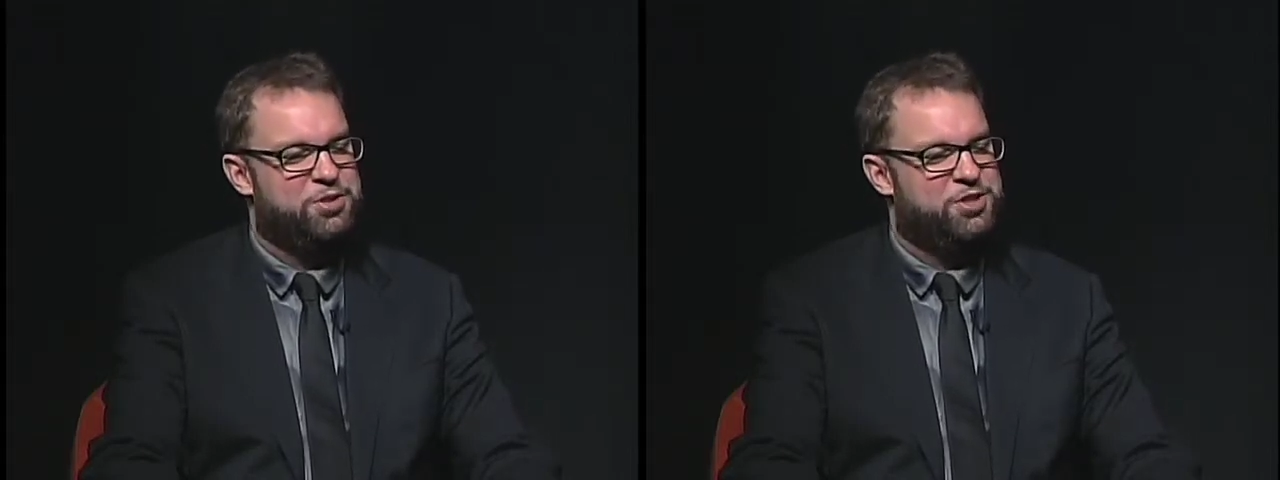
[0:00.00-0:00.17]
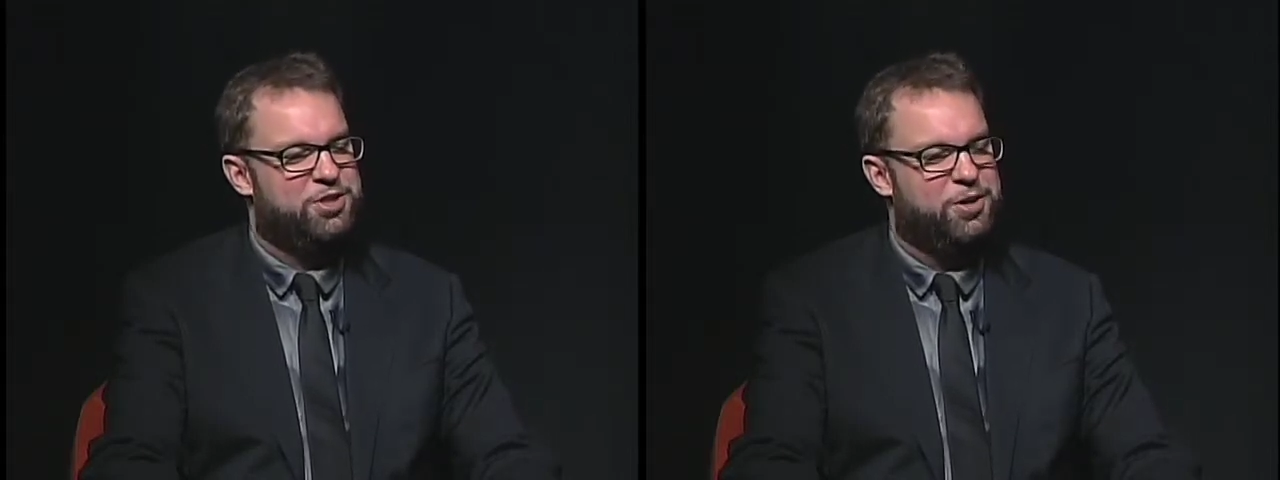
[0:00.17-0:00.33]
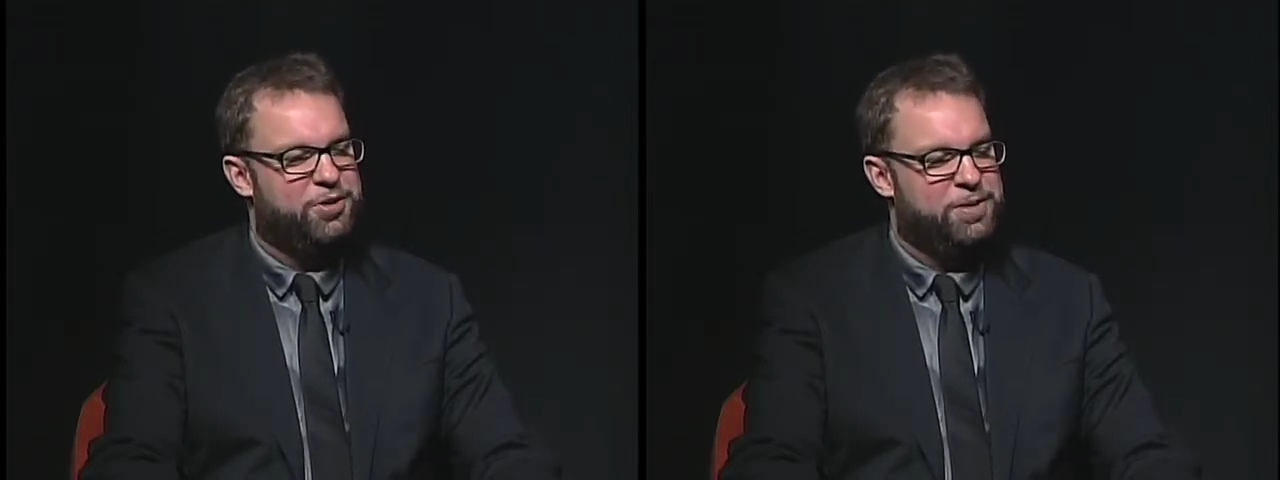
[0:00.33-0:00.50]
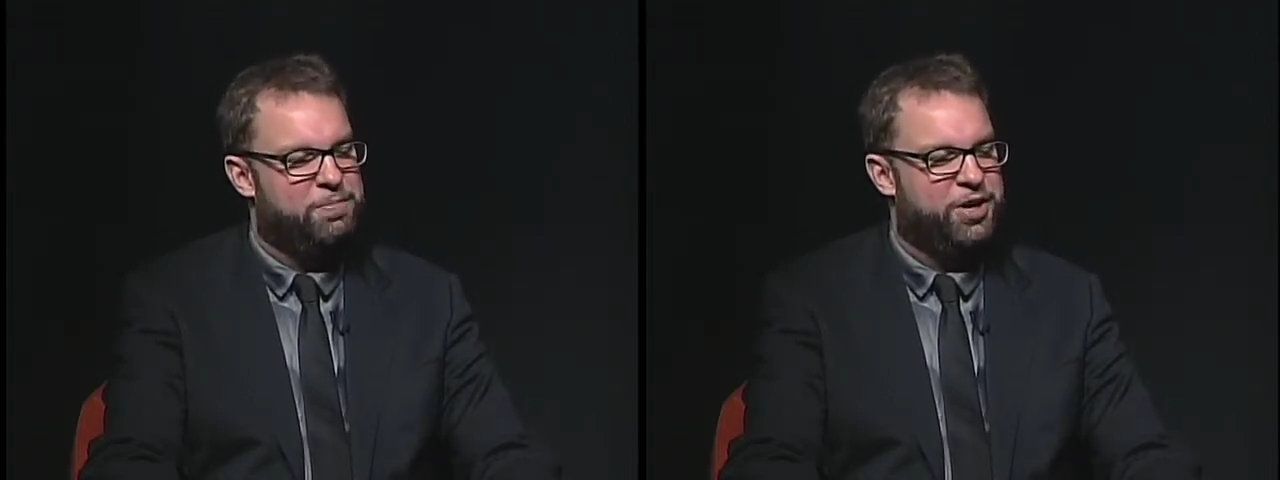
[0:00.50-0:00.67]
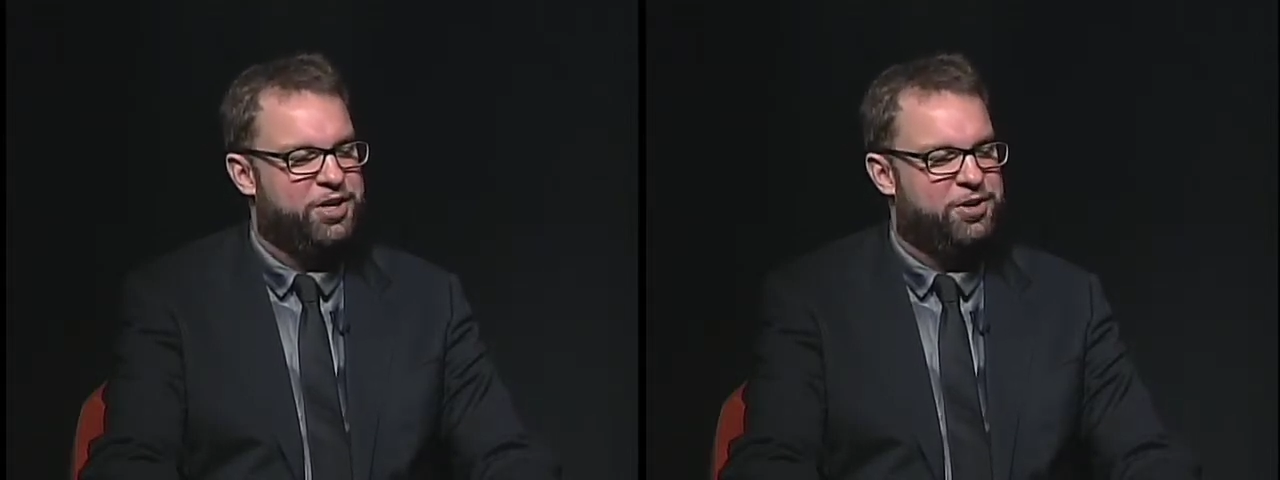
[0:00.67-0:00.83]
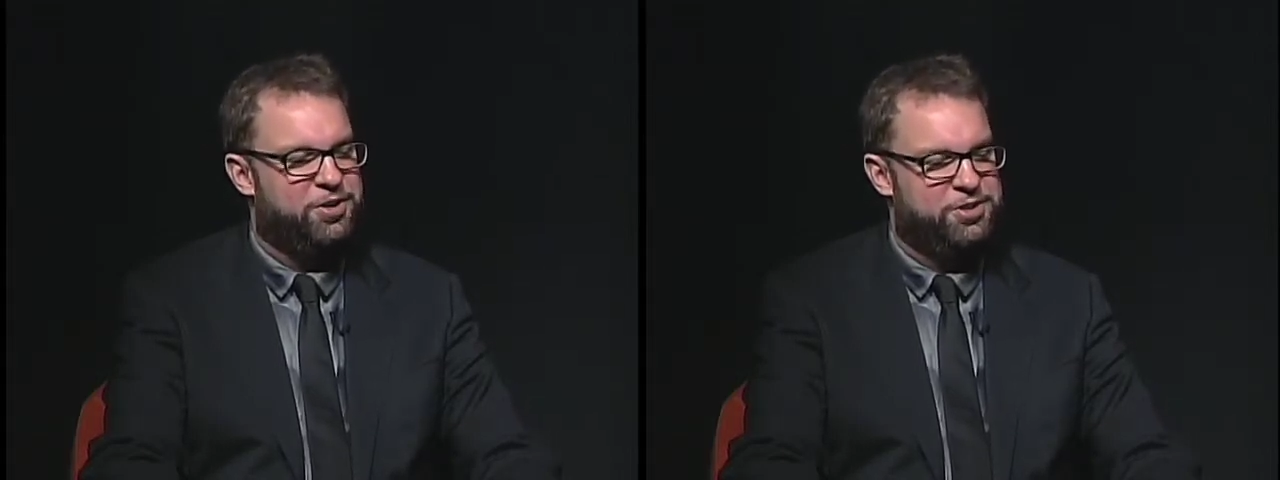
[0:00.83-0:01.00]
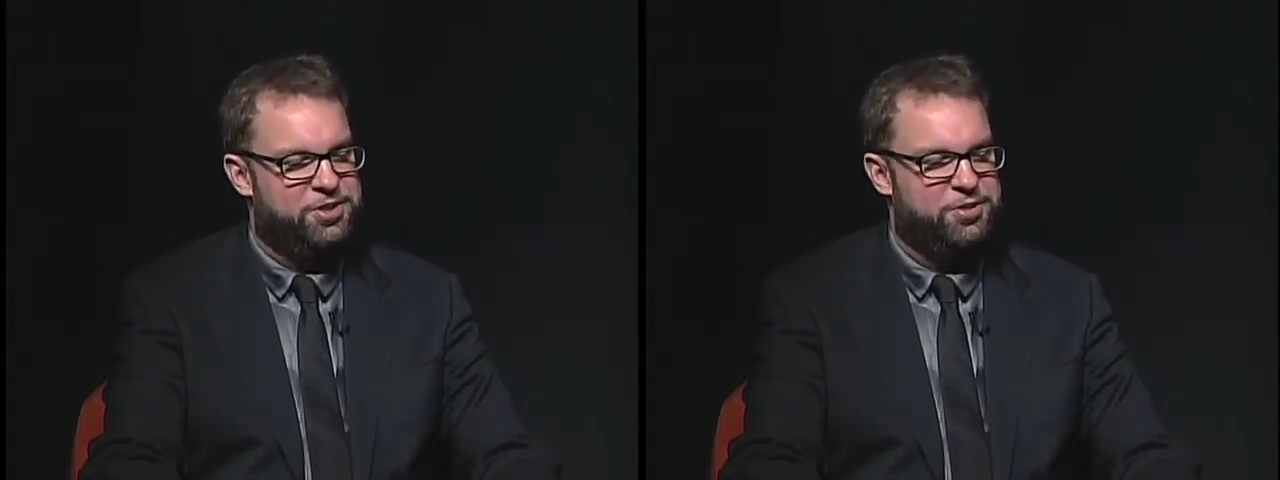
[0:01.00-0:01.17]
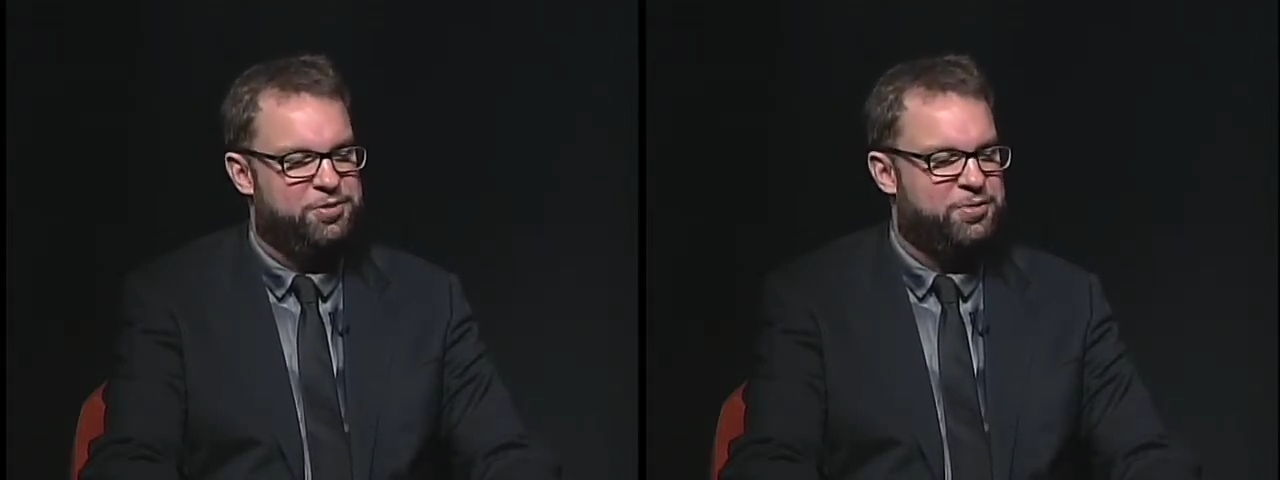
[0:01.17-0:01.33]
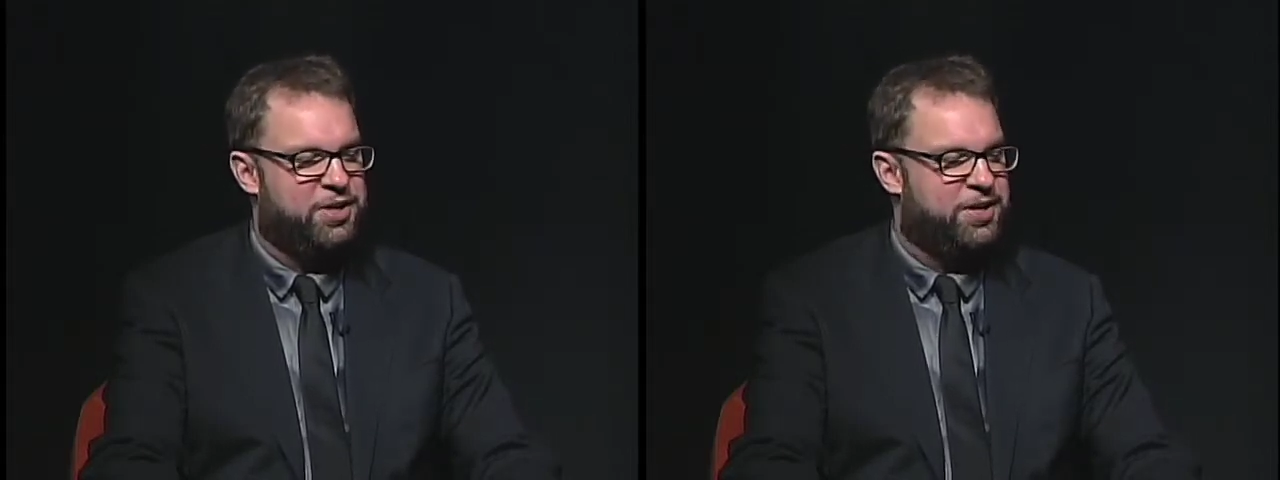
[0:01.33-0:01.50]
slowly bring her
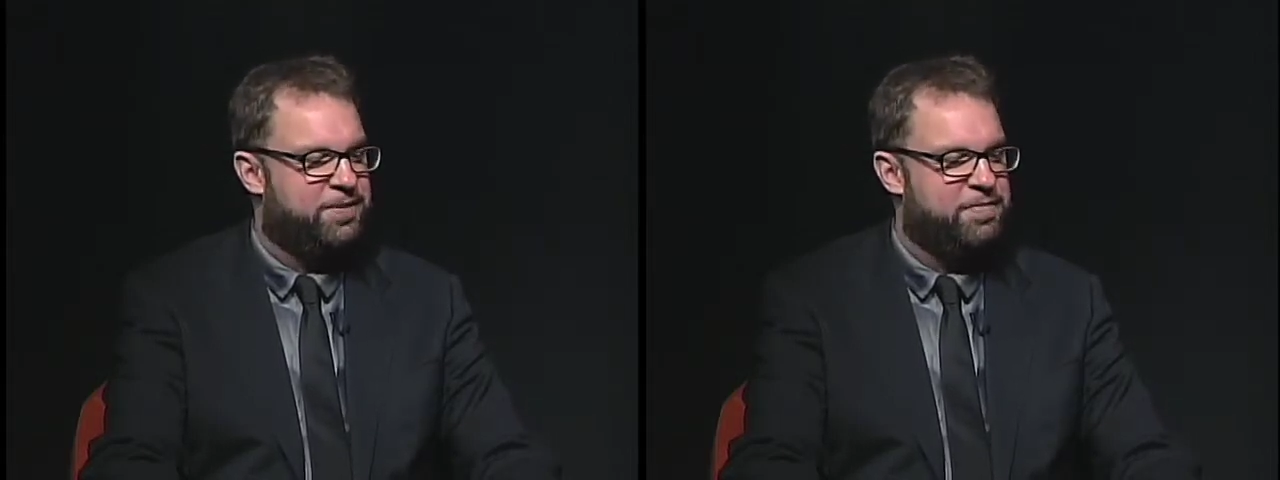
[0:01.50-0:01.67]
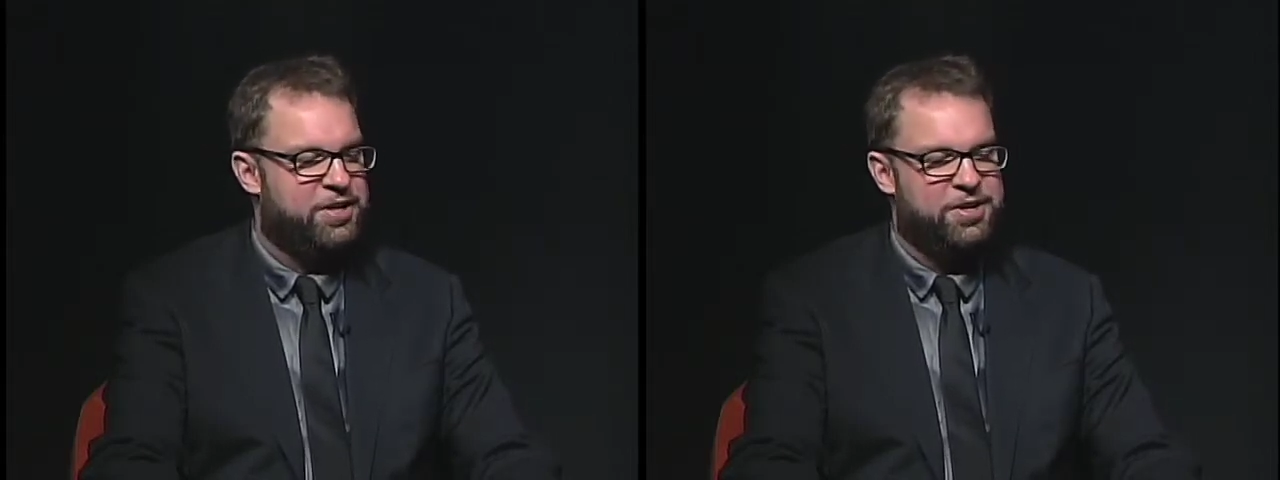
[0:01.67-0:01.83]
to